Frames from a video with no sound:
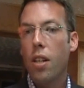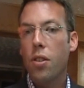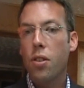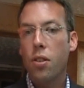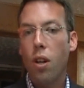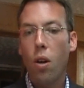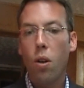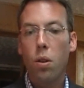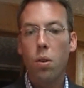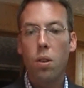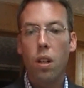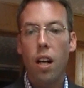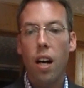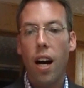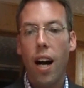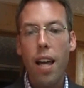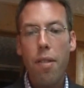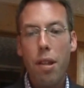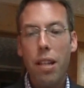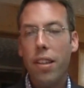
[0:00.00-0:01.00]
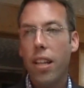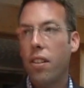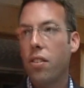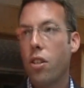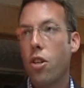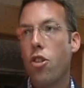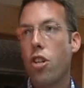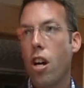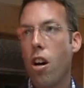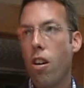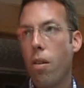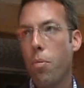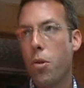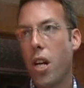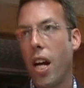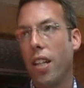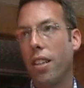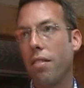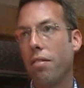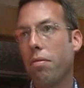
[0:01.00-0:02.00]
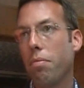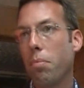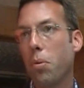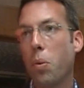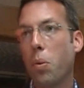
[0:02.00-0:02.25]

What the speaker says: So I think that's a shared objective.